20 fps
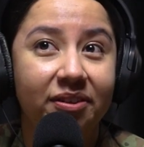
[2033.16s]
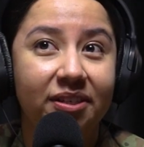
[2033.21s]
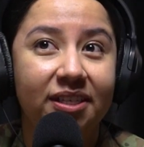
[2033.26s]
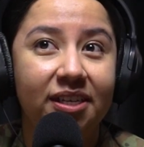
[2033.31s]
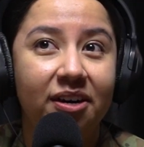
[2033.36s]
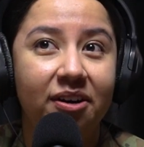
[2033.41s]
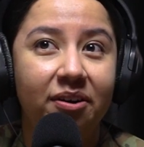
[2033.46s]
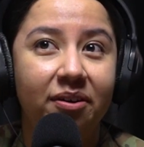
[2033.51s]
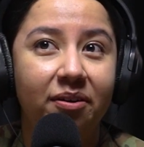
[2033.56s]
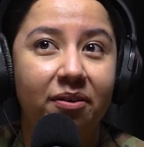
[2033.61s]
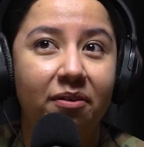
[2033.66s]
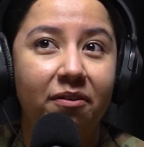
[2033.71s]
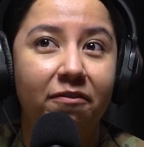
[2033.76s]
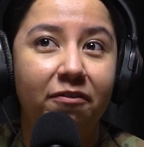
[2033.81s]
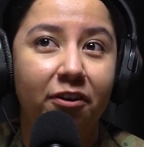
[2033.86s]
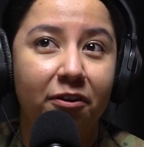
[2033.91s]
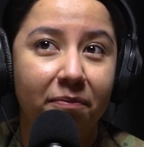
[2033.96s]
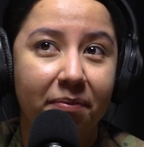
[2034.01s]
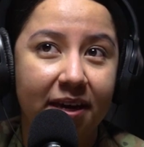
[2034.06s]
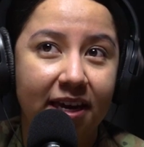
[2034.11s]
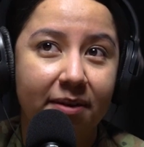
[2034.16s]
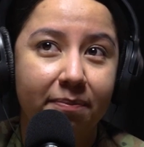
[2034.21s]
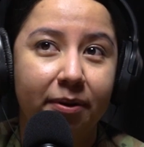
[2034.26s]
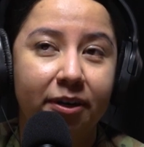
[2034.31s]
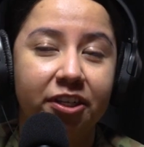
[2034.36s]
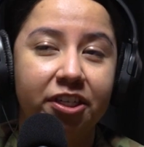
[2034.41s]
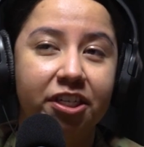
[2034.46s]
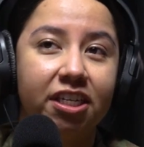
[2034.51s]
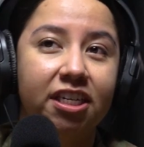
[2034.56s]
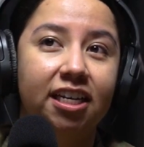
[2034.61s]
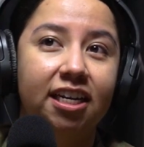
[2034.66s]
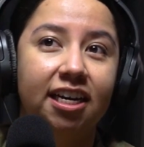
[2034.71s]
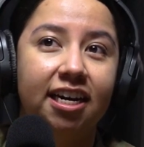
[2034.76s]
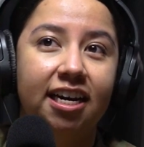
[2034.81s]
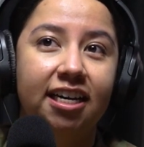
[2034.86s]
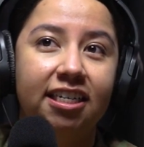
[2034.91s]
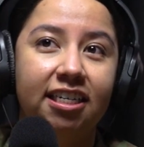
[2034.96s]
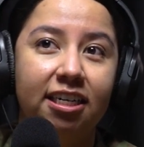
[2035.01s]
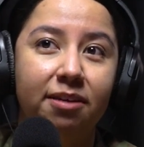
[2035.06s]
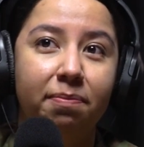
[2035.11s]
so for me personally,
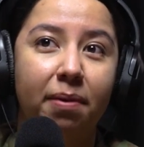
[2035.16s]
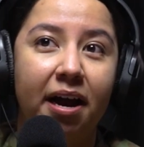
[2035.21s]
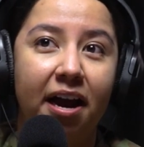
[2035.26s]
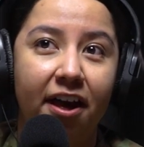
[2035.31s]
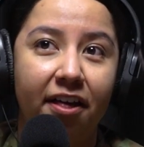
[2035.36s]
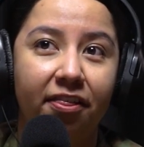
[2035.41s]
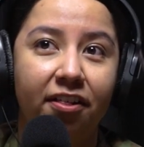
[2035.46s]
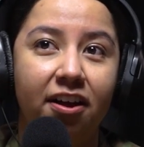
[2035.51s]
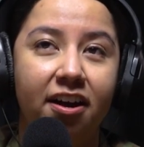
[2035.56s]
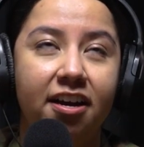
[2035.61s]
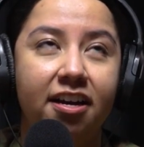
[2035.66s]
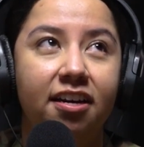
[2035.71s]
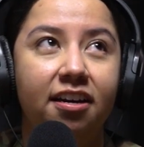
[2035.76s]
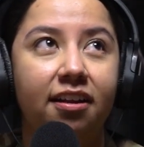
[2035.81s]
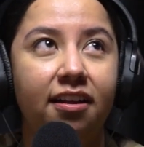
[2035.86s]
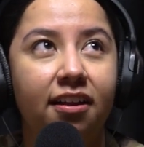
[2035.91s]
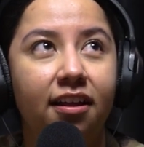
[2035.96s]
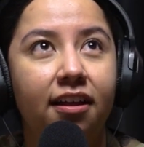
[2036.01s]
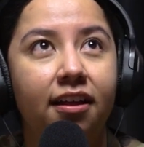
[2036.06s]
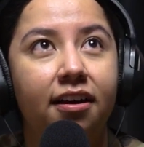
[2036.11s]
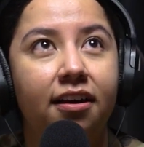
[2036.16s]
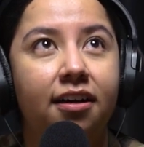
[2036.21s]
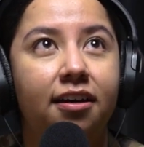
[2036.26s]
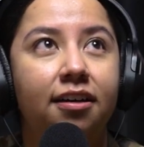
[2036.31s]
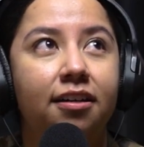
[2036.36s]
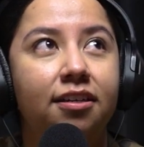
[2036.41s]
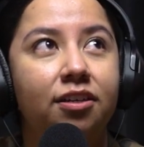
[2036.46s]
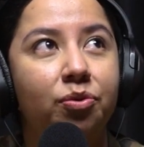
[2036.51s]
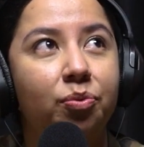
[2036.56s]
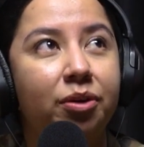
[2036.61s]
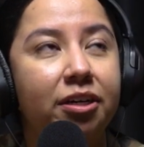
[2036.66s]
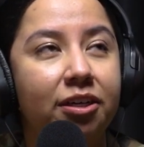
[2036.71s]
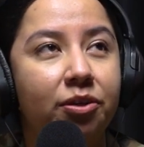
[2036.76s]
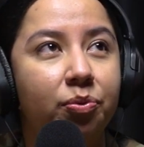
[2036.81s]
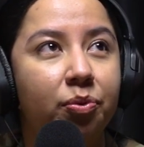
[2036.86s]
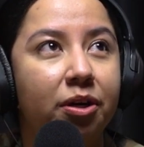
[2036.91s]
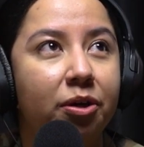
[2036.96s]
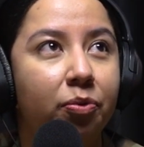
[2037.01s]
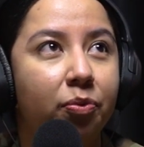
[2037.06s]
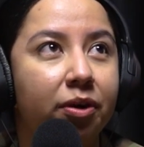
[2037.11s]
I did biathlon
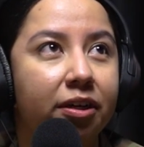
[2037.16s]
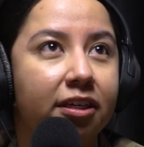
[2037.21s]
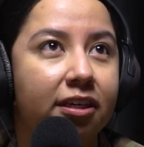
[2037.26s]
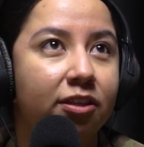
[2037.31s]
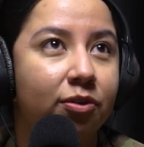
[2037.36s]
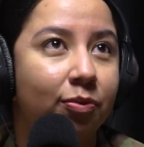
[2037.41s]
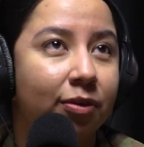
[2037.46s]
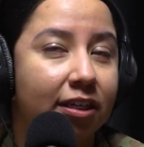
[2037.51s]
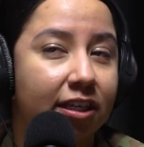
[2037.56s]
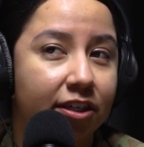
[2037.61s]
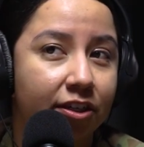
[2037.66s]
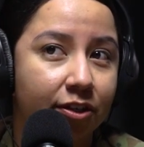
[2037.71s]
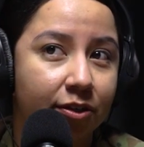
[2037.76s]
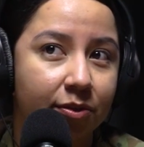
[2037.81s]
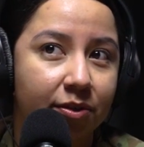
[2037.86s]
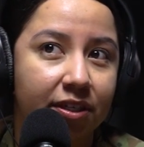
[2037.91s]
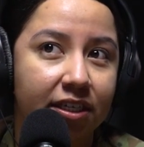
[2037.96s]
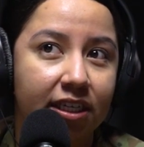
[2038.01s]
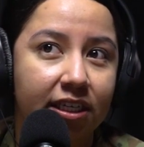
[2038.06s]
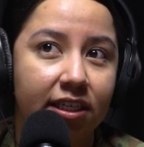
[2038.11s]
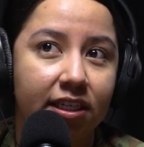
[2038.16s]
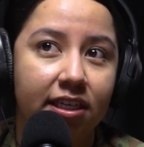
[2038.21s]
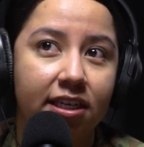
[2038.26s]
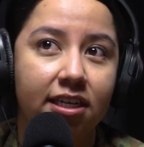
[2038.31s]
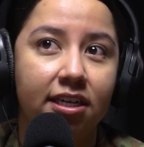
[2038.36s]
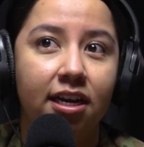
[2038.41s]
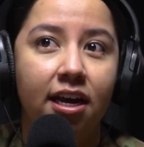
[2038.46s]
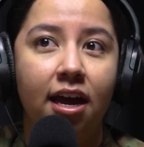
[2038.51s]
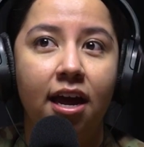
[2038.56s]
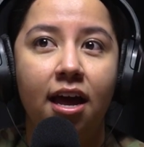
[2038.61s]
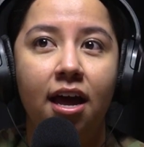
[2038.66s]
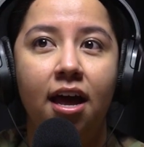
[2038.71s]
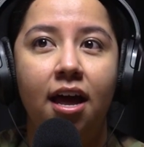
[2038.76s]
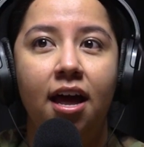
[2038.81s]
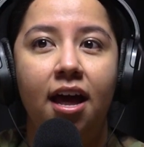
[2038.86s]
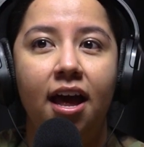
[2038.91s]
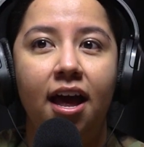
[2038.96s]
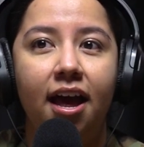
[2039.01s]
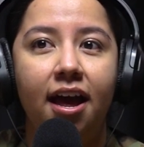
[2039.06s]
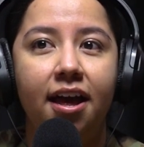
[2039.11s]
2021 to 22 season.
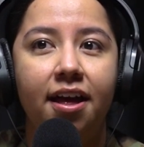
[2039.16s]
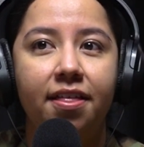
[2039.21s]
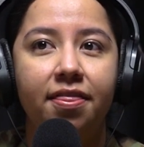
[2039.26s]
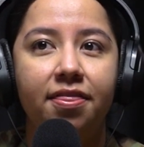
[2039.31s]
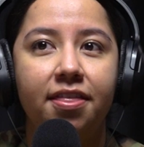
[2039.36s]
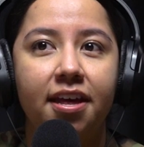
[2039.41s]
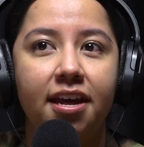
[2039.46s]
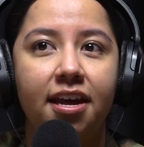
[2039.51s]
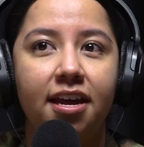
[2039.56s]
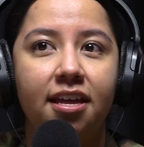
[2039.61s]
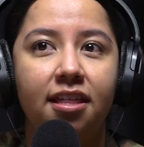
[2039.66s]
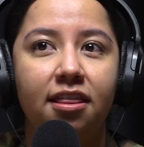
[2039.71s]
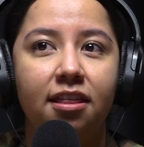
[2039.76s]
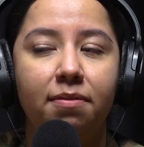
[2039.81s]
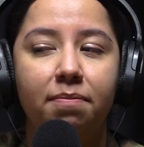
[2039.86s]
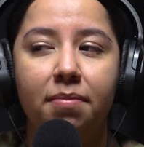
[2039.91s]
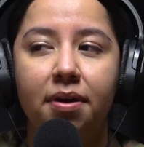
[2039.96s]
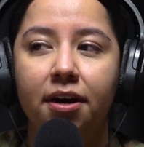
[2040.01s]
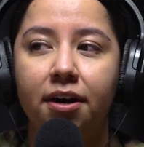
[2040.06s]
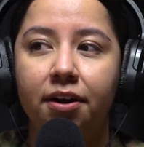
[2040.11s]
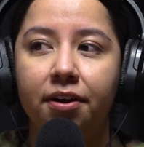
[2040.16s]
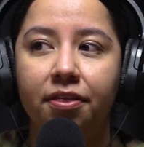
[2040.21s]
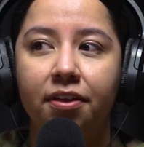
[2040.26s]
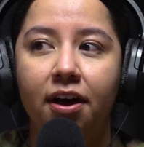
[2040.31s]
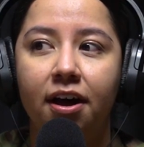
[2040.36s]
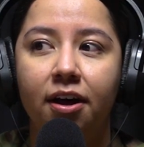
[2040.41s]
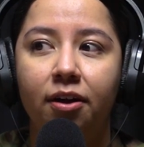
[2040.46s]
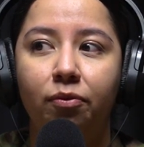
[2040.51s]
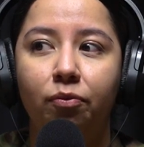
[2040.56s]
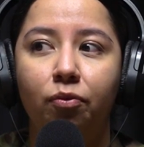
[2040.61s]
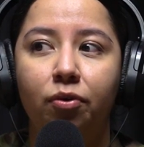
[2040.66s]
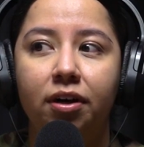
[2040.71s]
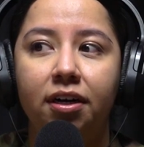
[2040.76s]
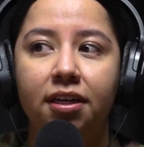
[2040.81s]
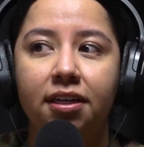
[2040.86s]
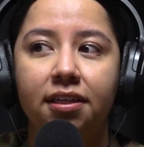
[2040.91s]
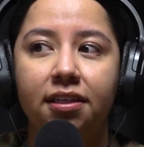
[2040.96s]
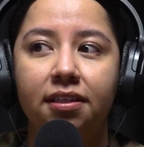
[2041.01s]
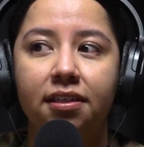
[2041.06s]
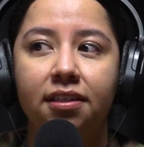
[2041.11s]
And then the marathon
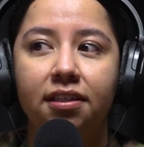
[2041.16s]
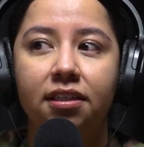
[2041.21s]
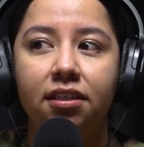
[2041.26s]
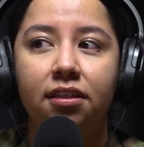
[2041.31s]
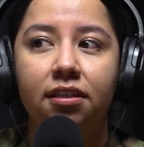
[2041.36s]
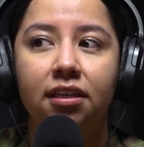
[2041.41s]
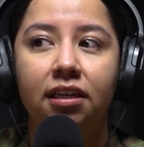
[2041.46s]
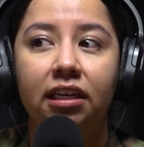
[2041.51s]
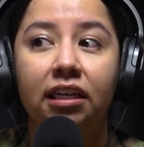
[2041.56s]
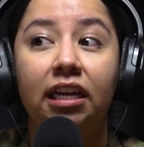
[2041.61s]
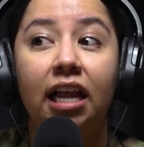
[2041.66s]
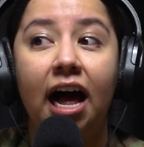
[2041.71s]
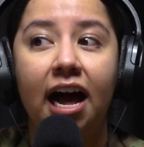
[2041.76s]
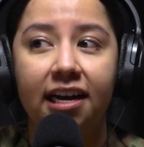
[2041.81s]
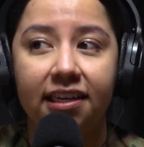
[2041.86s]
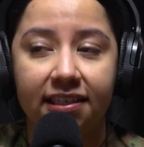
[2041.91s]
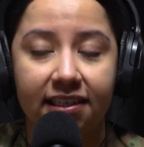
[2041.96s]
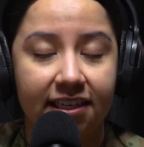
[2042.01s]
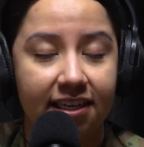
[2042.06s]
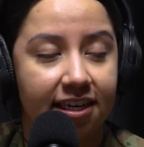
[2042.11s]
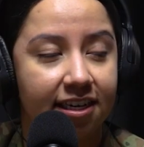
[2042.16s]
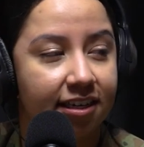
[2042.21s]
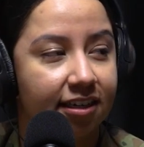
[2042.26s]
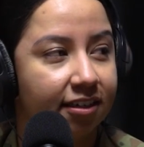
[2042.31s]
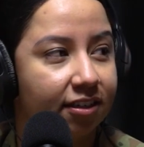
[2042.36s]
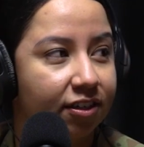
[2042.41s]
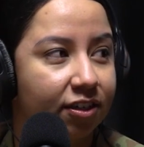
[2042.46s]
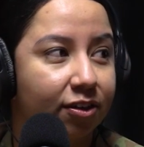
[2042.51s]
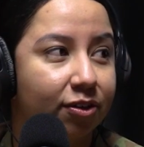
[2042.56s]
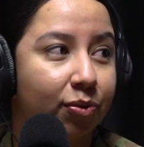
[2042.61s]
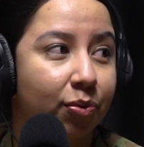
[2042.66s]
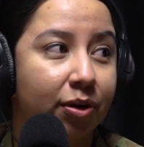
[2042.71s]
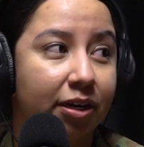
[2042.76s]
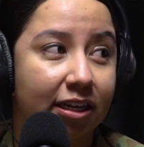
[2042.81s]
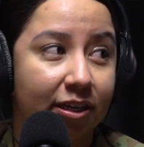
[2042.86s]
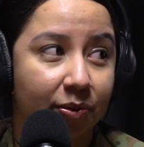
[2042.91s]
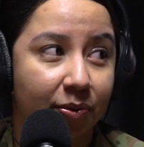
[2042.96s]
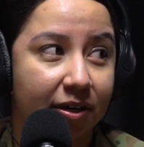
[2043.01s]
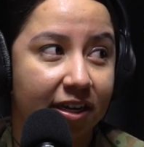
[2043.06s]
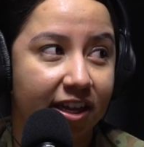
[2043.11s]
was last year, so
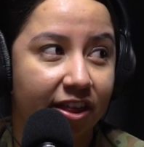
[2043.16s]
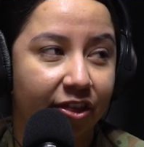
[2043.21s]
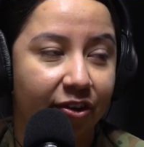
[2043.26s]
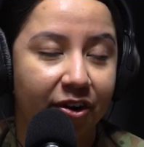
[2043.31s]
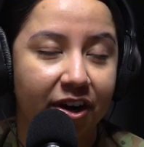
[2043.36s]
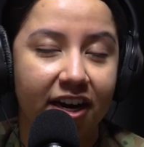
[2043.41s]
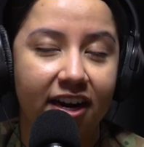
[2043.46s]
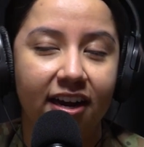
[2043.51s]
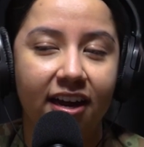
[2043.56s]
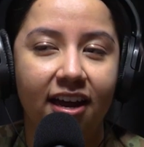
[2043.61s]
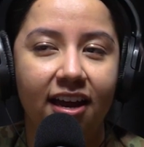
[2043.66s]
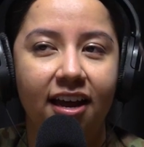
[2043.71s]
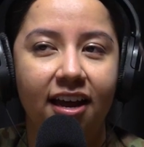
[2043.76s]
2023.